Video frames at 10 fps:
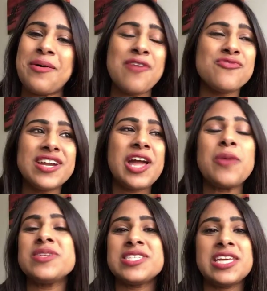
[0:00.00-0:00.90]
I really hope
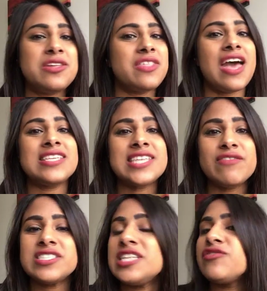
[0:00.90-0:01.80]
to see you there.
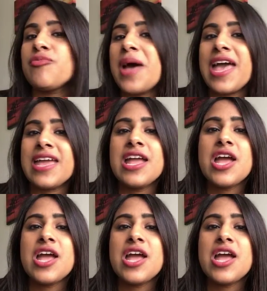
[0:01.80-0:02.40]
17th of May.